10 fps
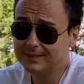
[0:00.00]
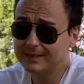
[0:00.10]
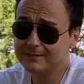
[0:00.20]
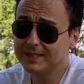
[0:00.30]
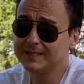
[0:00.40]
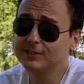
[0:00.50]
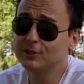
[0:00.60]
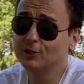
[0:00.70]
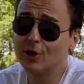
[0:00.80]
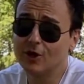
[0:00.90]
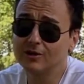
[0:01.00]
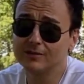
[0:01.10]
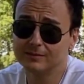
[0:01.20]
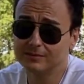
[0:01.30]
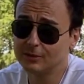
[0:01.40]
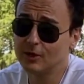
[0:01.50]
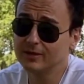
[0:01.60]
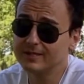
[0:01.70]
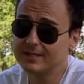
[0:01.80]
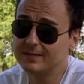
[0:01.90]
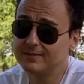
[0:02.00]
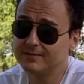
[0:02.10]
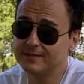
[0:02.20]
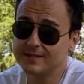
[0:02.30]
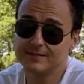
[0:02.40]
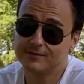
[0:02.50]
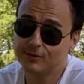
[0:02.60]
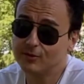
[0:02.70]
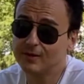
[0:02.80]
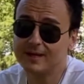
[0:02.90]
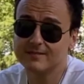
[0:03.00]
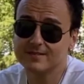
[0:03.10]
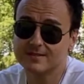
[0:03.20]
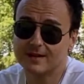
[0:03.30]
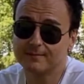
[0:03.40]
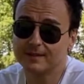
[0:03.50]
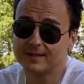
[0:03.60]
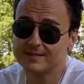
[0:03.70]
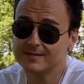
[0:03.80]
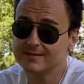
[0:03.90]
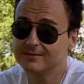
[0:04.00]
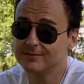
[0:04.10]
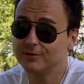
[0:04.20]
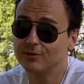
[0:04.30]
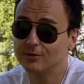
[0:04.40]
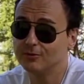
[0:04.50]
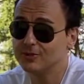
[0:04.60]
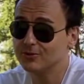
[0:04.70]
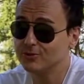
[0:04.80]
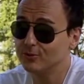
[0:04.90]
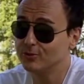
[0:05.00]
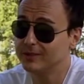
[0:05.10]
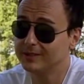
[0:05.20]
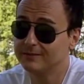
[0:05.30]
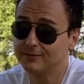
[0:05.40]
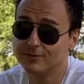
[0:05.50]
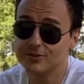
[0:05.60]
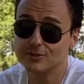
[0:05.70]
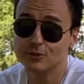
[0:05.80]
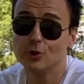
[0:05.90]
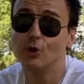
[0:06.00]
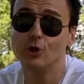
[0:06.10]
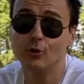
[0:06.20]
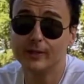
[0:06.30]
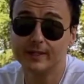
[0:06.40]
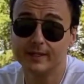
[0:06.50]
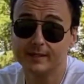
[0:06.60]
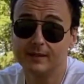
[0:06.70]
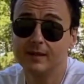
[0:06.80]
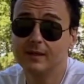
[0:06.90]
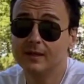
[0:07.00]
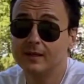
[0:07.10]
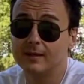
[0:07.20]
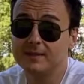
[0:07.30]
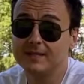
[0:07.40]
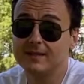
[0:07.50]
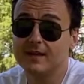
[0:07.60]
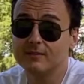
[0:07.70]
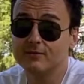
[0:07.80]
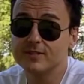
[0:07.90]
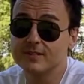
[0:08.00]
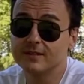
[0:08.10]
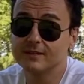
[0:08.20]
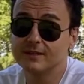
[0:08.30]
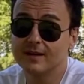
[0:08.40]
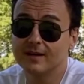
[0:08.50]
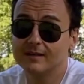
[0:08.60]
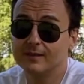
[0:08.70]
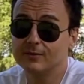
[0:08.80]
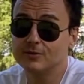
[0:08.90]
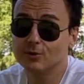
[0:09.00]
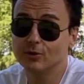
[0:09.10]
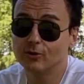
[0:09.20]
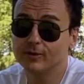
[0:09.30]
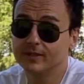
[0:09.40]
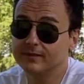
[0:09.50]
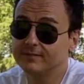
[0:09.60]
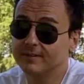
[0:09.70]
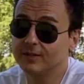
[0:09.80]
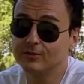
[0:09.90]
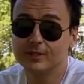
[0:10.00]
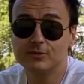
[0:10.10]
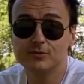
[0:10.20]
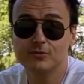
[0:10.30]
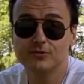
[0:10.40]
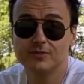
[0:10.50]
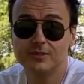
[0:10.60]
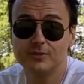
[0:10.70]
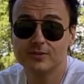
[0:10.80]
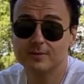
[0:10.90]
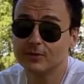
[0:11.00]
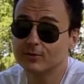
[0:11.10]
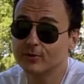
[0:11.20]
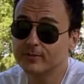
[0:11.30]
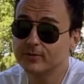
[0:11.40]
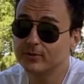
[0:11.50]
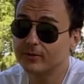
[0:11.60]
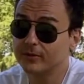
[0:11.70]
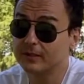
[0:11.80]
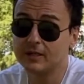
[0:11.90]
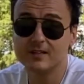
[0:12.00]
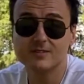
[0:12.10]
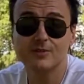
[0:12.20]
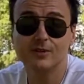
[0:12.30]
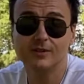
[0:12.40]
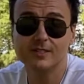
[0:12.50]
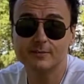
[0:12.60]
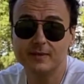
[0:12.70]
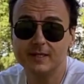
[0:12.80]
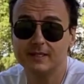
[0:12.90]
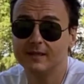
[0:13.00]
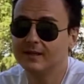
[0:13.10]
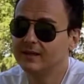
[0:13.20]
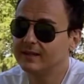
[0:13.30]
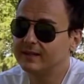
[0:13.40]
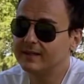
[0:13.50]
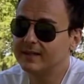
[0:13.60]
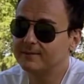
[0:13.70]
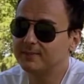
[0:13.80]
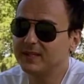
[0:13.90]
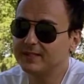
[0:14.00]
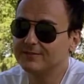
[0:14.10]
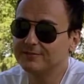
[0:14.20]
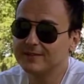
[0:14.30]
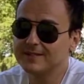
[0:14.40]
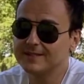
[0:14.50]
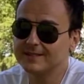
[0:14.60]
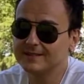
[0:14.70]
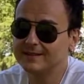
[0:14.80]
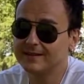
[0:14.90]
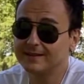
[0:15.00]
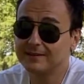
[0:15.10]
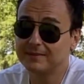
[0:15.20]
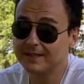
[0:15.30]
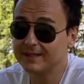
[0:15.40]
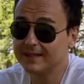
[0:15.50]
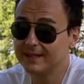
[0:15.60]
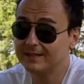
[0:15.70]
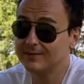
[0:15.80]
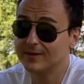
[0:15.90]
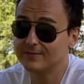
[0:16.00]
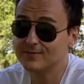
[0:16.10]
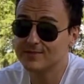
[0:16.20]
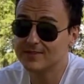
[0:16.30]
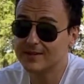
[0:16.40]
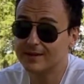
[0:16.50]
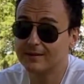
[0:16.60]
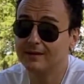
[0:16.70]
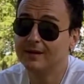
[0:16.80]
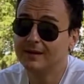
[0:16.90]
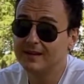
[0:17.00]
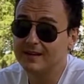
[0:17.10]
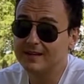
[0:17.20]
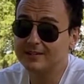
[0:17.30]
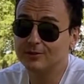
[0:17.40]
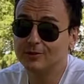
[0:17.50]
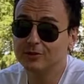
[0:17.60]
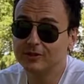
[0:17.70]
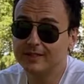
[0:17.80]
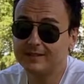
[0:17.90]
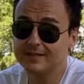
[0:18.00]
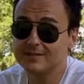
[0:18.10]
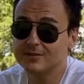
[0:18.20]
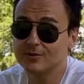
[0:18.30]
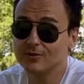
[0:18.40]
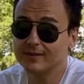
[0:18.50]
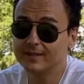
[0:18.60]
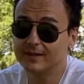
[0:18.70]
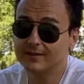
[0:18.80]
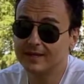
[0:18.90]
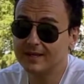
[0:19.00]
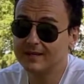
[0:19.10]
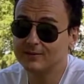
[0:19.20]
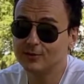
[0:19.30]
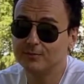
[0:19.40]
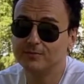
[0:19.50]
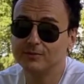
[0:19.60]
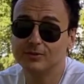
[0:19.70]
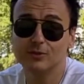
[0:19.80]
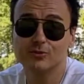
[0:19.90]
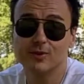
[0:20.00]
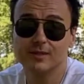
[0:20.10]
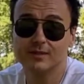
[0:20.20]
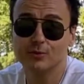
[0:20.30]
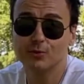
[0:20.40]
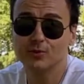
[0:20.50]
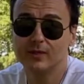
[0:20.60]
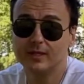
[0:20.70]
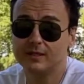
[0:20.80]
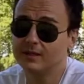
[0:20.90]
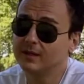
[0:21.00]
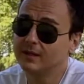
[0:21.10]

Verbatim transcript: I mean, in the long, long scheme of things, if you don't have stop losses, if you don't know what you're doing, if you're just YOLOing it, I mean, every single guy that was YOLOing and following YouTube videos about crypto lost all his money. And I had plenty of friends that did that, and I'm like, hey, you have to sell Hey, don't look at it as it's going down. Hey, don't don't drink the Kool-Aid.